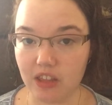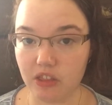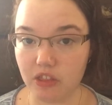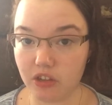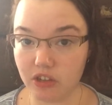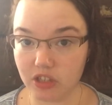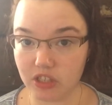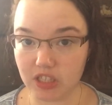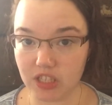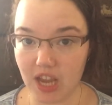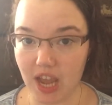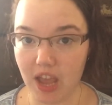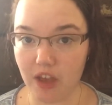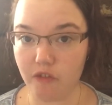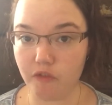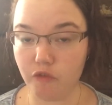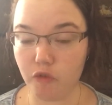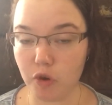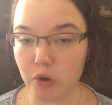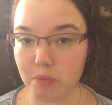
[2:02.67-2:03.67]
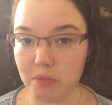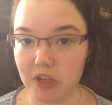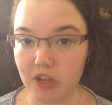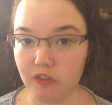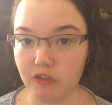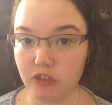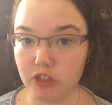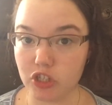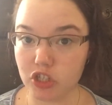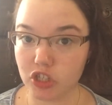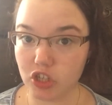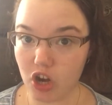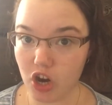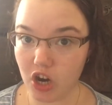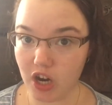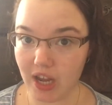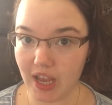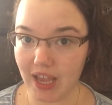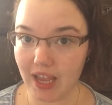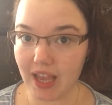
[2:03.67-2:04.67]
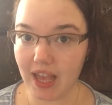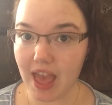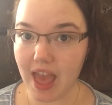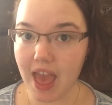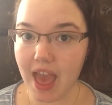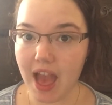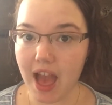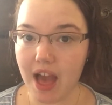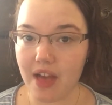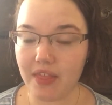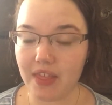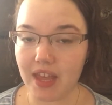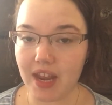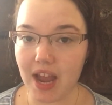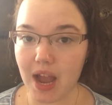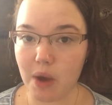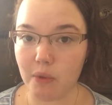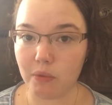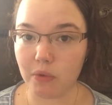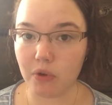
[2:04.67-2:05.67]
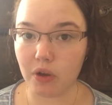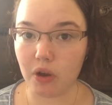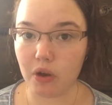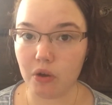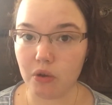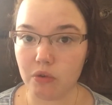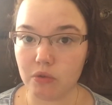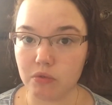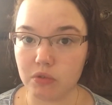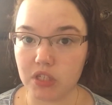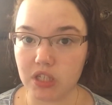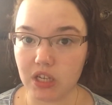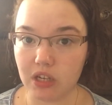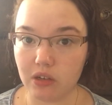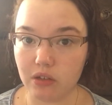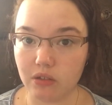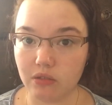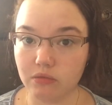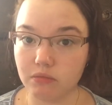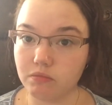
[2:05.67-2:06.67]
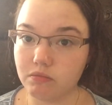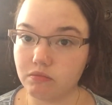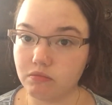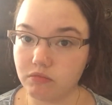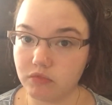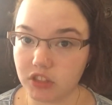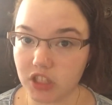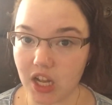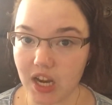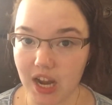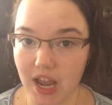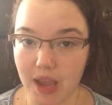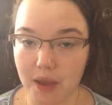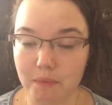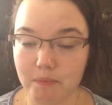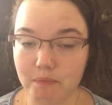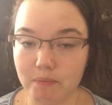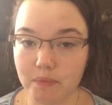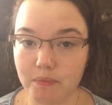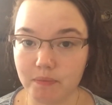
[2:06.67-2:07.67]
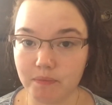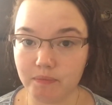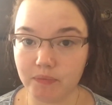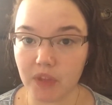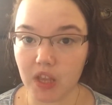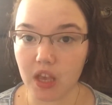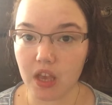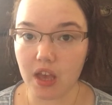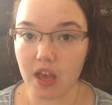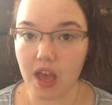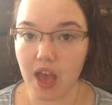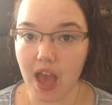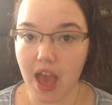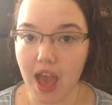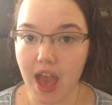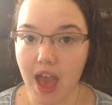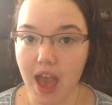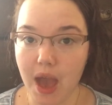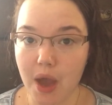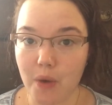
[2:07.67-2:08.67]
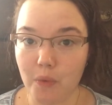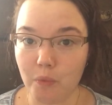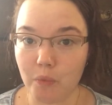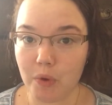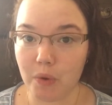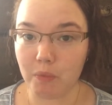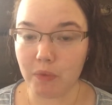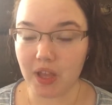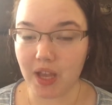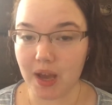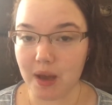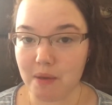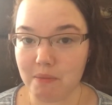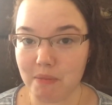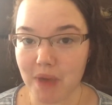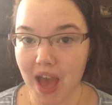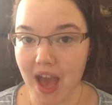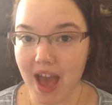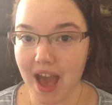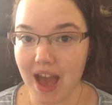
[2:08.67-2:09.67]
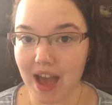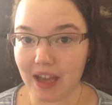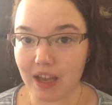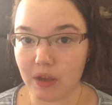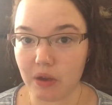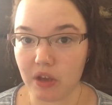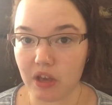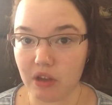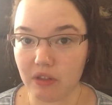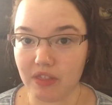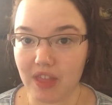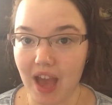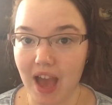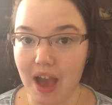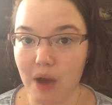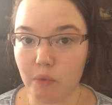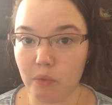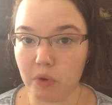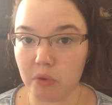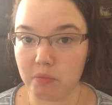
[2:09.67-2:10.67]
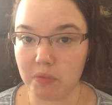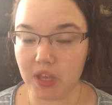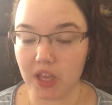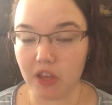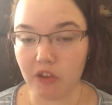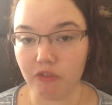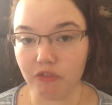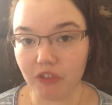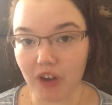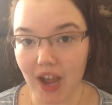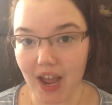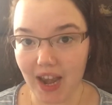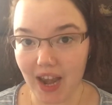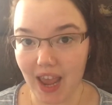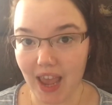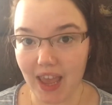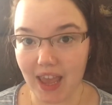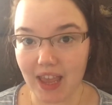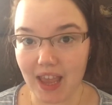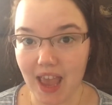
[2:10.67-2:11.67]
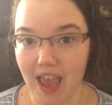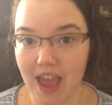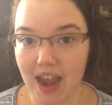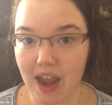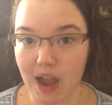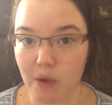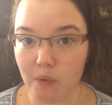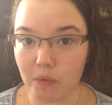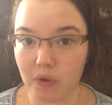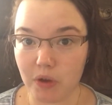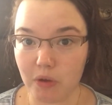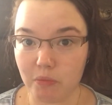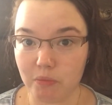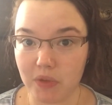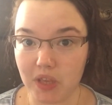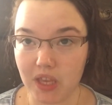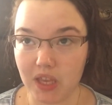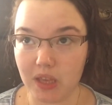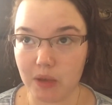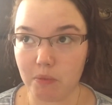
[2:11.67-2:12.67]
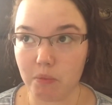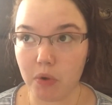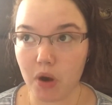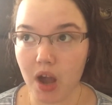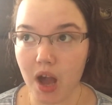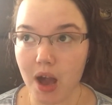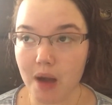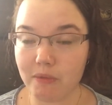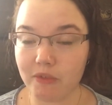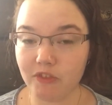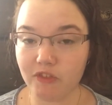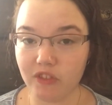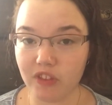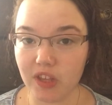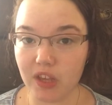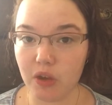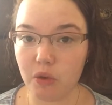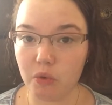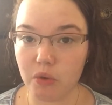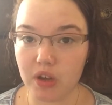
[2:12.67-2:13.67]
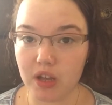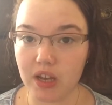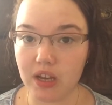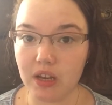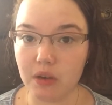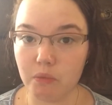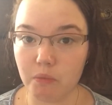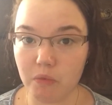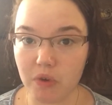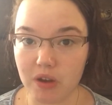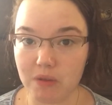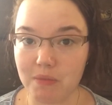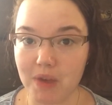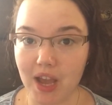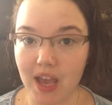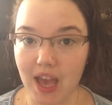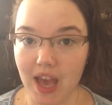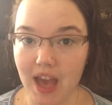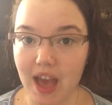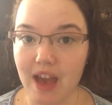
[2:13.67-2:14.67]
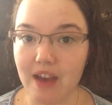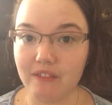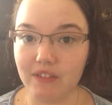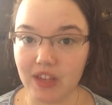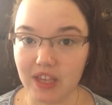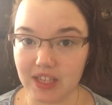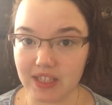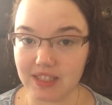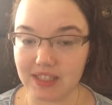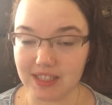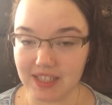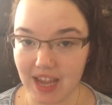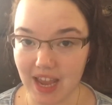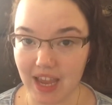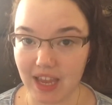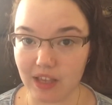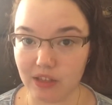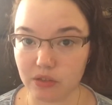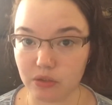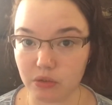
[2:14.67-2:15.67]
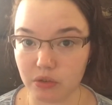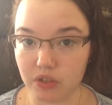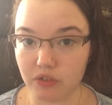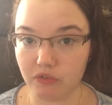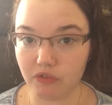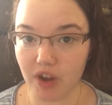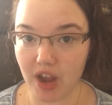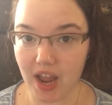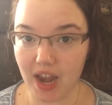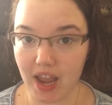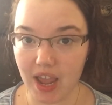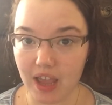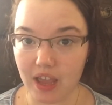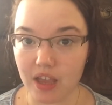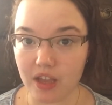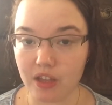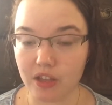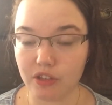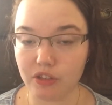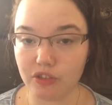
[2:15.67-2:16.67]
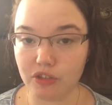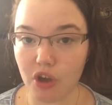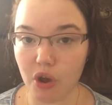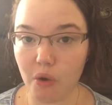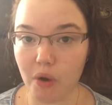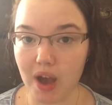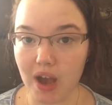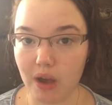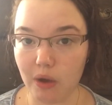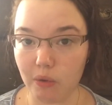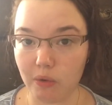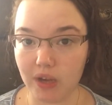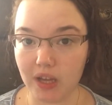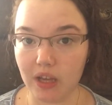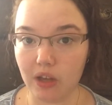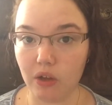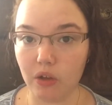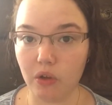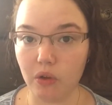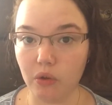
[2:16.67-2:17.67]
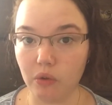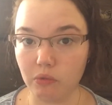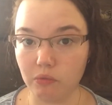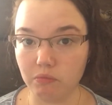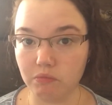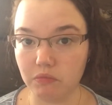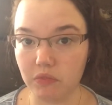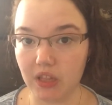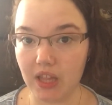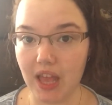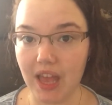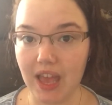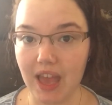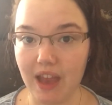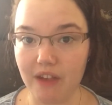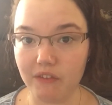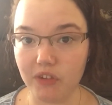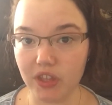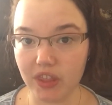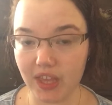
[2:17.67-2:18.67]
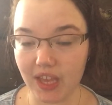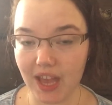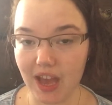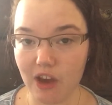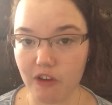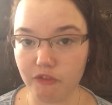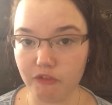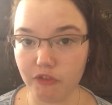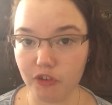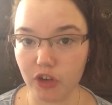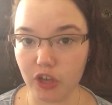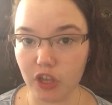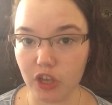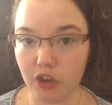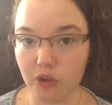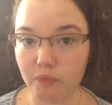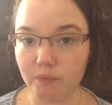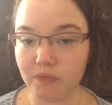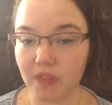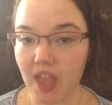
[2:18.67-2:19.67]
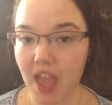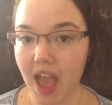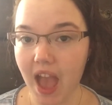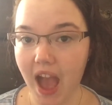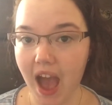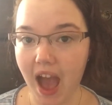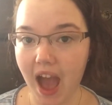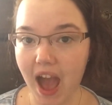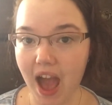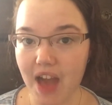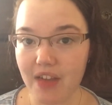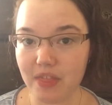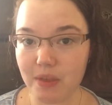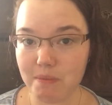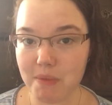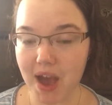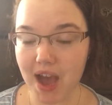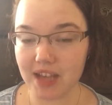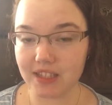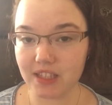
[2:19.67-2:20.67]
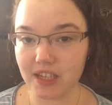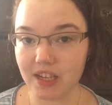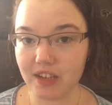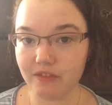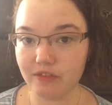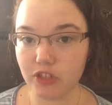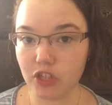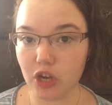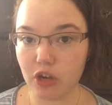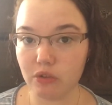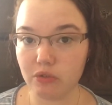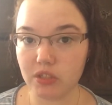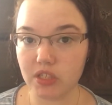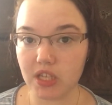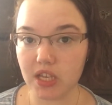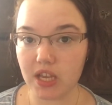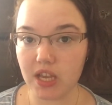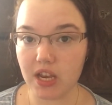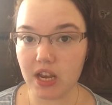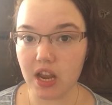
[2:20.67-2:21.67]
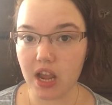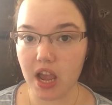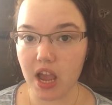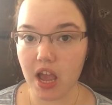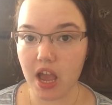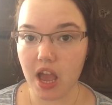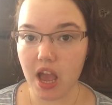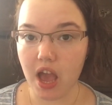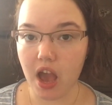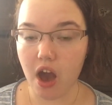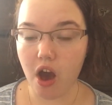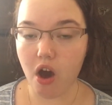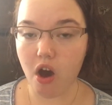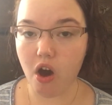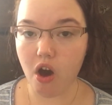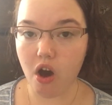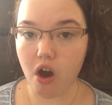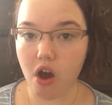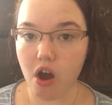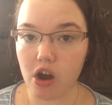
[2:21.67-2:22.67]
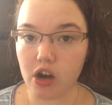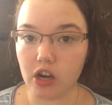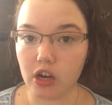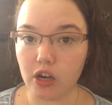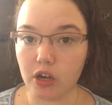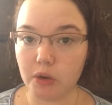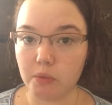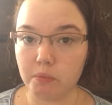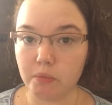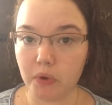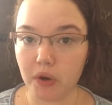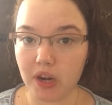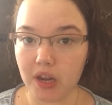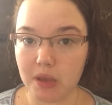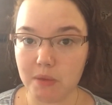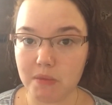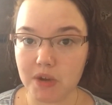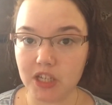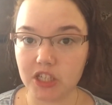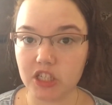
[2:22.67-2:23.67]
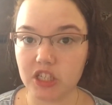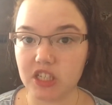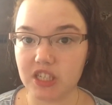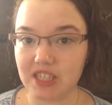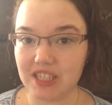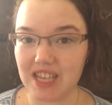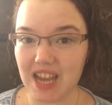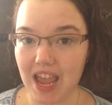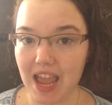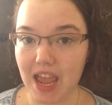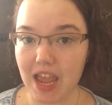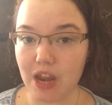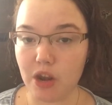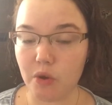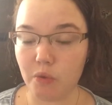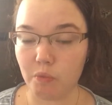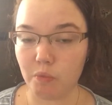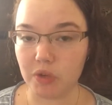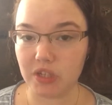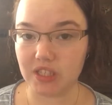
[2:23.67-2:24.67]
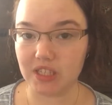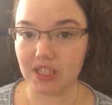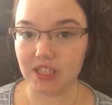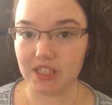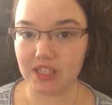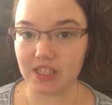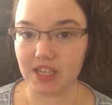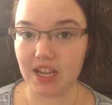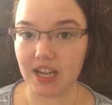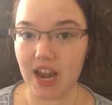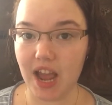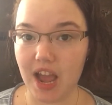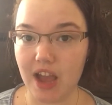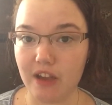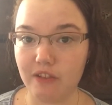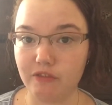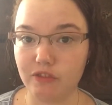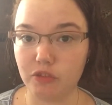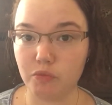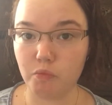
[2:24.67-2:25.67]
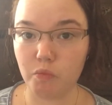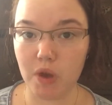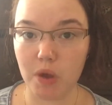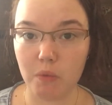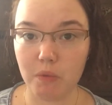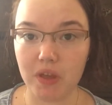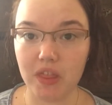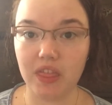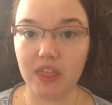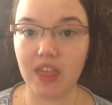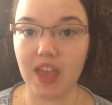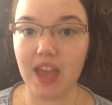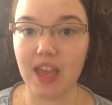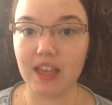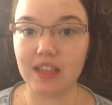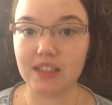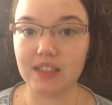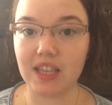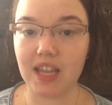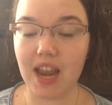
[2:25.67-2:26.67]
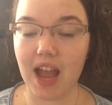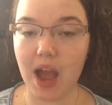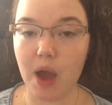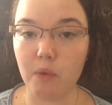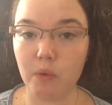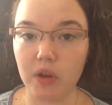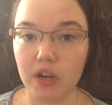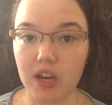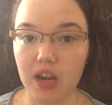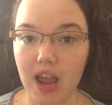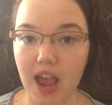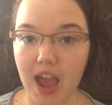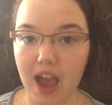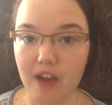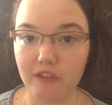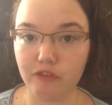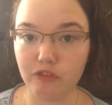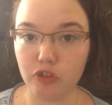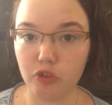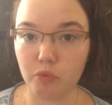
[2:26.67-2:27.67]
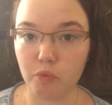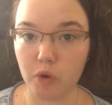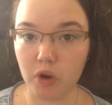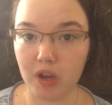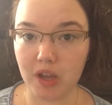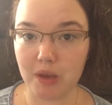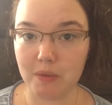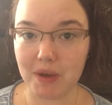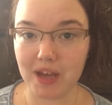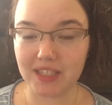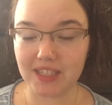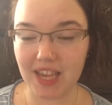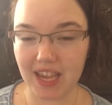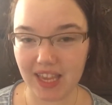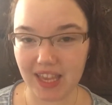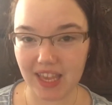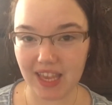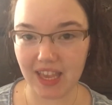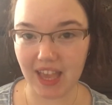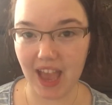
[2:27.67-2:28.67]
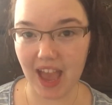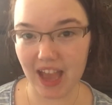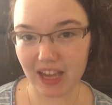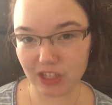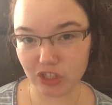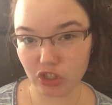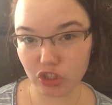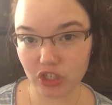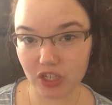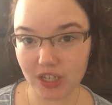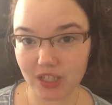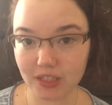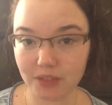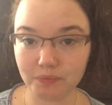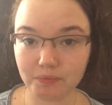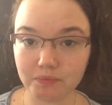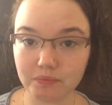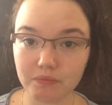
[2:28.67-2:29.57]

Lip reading: Thursday for me for starting, and then I will go till Sunday. When we come back, that will be Friday, and I will be probably on one of my heaviest days on Friday. So I will lay everything out for you. The pads I have chosen are pretty much stain resistant. I've went with things that I wouldn't have to worry about taking extras.